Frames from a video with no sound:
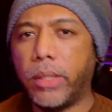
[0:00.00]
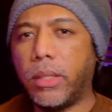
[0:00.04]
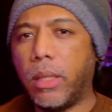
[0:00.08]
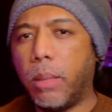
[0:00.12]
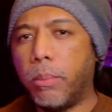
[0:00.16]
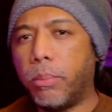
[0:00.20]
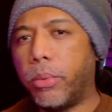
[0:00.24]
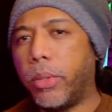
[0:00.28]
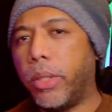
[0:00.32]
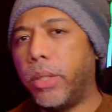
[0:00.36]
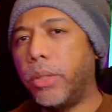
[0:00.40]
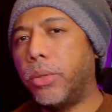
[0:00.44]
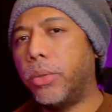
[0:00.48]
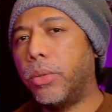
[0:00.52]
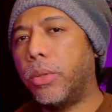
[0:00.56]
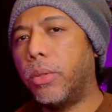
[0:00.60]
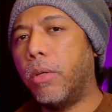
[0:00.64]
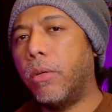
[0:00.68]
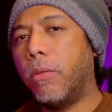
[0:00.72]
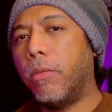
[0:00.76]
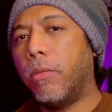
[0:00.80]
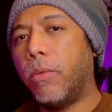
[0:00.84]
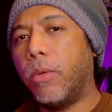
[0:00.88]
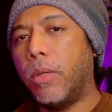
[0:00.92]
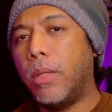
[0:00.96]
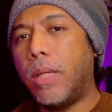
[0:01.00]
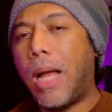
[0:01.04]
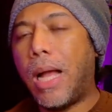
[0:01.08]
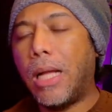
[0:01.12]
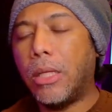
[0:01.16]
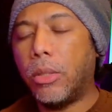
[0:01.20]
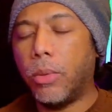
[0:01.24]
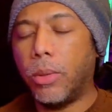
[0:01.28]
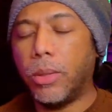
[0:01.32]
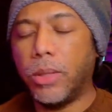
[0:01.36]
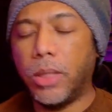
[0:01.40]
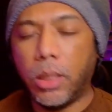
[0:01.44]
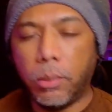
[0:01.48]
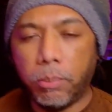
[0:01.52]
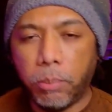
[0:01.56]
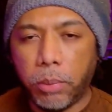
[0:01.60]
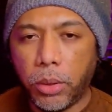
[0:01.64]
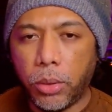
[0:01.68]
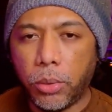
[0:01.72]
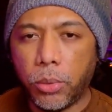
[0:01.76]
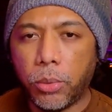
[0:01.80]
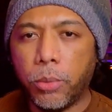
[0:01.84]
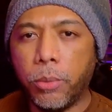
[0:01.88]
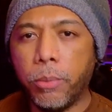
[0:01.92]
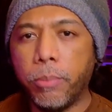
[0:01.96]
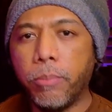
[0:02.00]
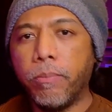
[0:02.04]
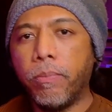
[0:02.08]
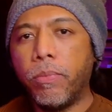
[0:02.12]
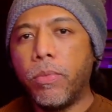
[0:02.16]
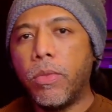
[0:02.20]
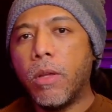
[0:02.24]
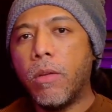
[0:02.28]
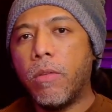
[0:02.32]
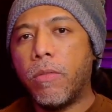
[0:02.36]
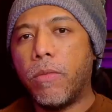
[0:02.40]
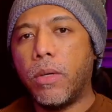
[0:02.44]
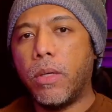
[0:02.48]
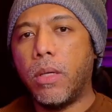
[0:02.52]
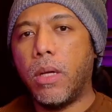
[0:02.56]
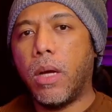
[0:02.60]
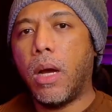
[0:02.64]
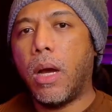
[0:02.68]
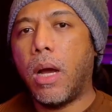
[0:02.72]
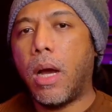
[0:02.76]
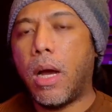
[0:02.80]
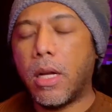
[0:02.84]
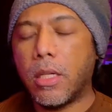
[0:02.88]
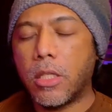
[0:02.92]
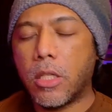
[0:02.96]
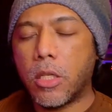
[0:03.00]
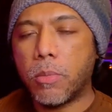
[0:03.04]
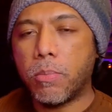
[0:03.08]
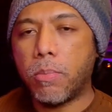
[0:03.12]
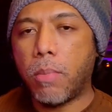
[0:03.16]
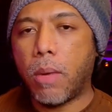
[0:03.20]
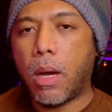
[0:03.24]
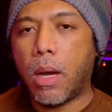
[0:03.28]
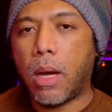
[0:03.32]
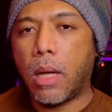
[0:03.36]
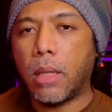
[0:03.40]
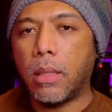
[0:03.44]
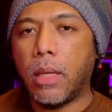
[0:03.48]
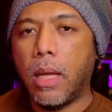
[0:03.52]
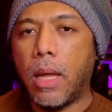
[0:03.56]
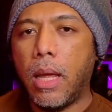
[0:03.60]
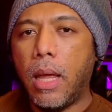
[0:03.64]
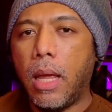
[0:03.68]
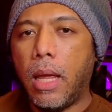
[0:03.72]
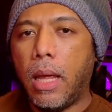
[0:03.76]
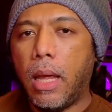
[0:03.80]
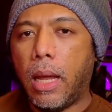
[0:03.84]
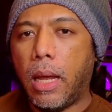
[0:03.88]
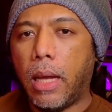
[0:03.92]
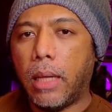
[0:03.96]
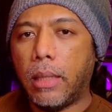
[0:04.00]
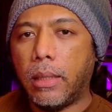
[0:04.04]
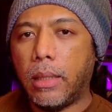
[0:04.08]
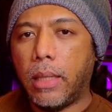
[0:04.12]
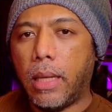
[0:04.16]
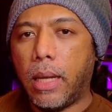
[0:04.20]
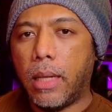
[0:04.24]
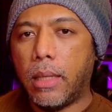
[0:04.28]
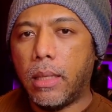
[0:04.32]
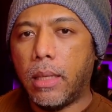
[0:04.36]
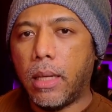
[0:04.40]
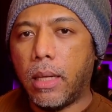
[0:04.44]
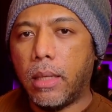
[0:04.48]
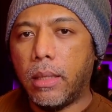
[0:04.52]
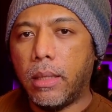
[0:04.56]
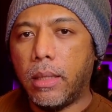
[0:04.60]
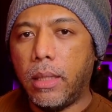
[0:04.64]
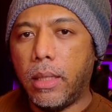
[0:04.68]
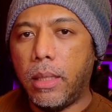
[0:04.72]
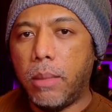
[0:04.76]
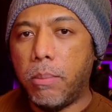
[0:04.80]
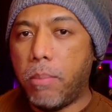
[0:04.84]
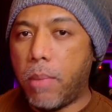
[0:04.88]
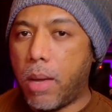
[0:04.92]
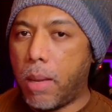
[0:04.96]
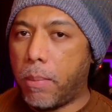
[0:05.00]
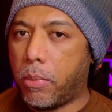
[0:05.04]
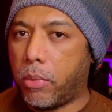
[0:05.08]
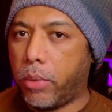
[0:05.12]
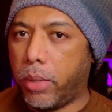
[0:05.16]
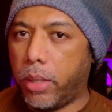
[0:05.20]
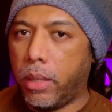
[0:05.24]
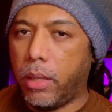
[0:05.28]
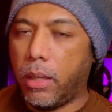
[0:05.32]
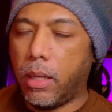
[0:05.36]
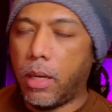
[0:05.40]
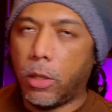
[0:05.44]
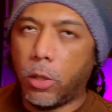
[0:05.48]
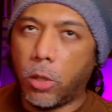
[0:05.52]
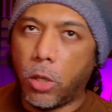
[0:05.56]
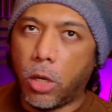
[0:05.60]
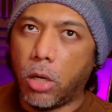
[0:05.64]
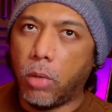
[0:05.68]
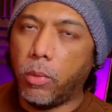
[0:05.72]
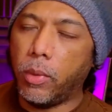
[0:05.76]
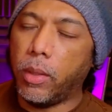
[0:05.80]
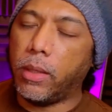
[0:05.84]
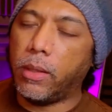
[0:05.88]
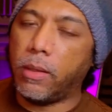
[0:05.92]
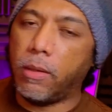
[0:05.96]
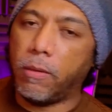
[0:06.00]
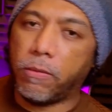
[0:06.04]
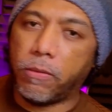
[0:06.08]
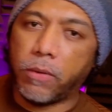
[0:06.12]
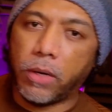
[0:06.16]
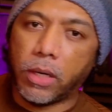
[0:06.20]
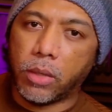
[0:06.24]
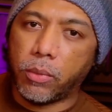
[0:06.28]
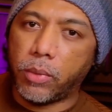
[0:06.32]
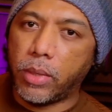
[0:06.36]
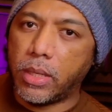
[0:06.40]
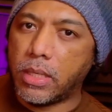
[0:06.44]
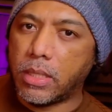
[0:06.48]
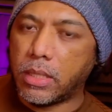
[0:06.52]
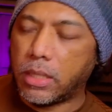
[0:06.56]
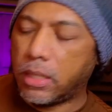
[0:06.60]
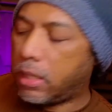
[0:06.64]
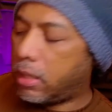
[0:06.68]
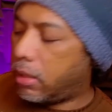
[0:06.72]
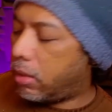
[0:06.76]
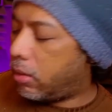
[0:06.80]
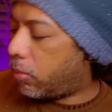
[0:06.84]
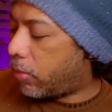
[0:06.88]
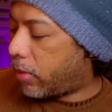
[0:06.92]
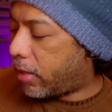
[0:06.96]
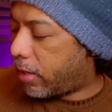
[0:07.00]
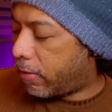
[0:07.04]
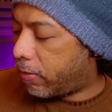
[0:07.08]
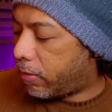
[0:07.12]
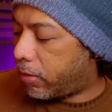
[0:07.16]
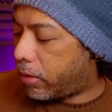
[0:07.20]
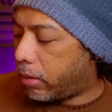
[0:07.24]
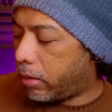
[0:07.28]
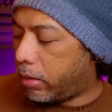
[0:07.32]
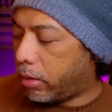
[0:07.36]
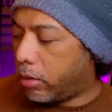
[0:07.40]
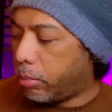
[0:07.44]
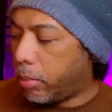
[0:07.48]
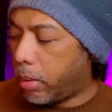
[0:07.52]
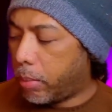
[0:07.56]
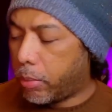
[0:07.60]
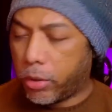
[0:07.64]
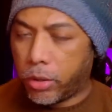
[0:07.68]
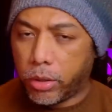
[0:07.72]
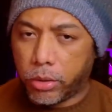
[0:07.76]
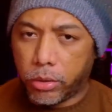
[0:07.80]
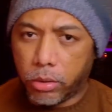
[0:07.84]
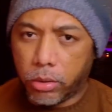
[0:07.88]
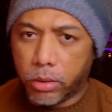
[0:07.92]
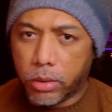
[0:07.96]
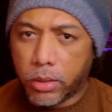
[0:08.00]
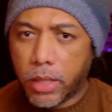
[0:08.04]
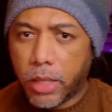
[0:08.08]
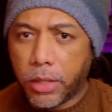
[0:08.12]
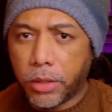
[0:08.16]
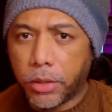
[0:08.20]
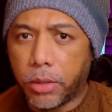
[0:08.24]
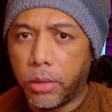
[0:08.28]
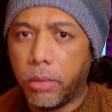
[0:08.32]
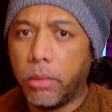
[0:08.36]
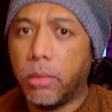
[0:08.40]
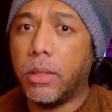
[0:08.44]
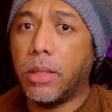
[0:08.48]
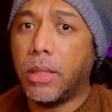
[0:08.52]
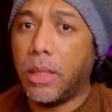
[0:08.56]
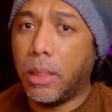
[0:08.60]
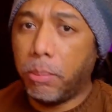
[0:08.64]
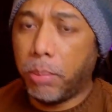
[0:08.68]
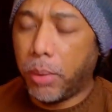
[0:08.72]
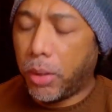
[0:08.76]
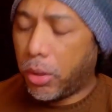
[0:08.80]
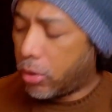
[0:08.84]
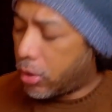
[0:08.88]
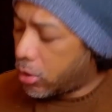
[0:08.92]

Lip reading: Temperature for the actual GPU, for the hotspot, and then the memory, along with the frequency and whatever, memory utilization, CPU as